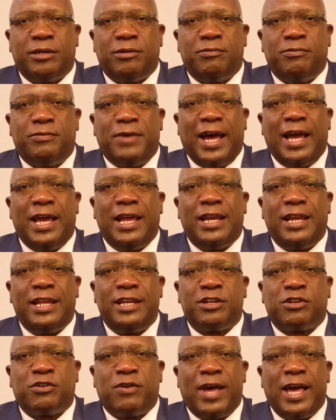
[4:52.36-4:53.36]

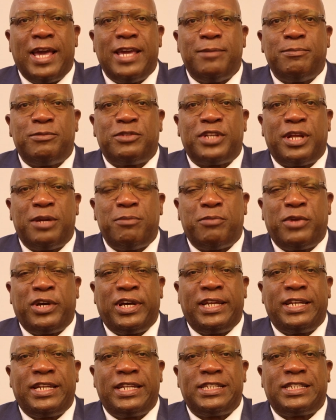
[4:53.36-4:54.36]
Violent crimes and
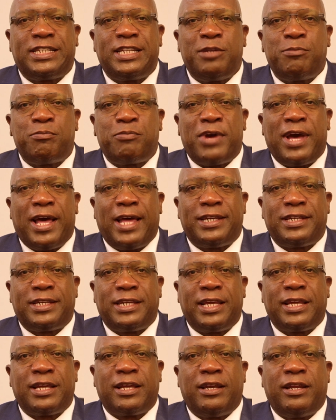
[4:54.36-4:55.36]
murders in
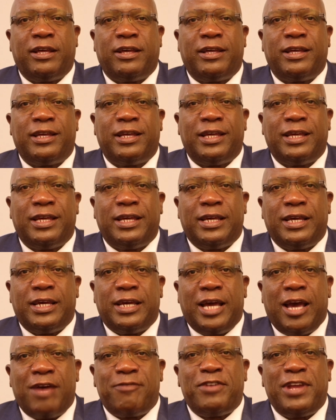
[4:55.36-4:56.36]
particular
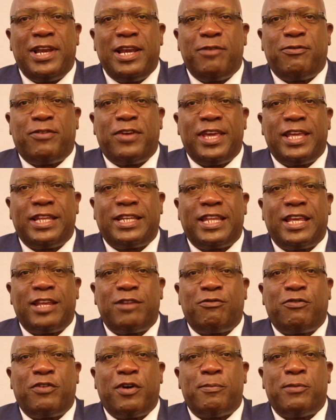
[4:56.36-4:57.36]
have
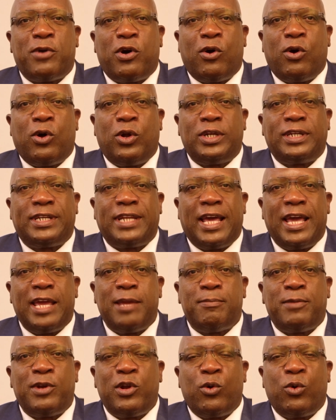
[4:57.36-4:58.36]
elevated from
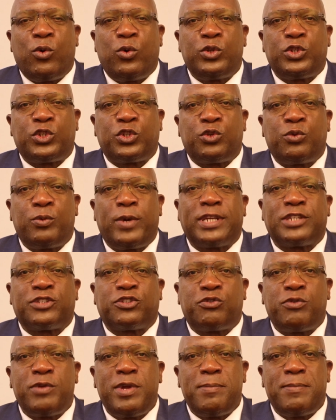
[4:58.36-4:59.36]
all-time lows to
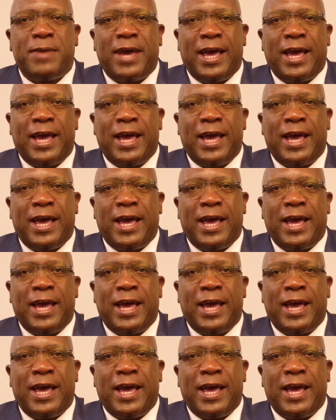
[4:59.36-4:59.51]
extreme